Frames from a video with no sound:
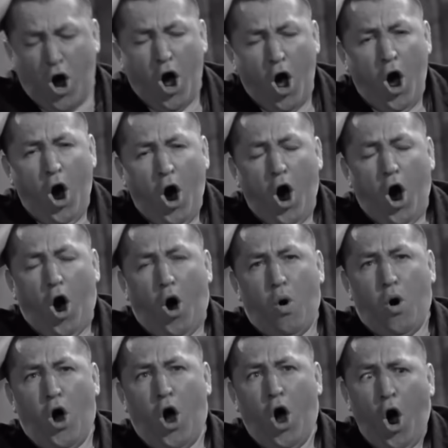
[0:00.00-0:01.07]
while leaving
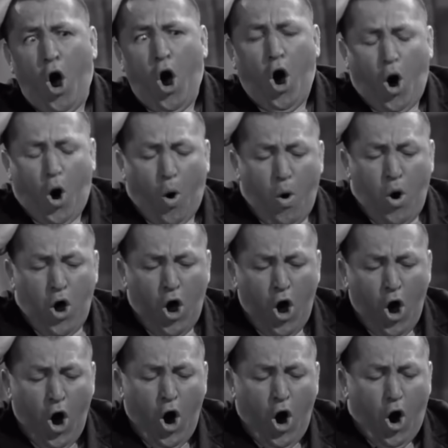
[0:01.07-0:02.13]
behind a legacy
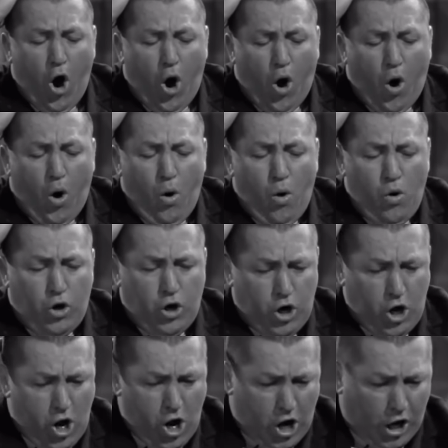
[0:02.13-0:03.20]
destined to endure for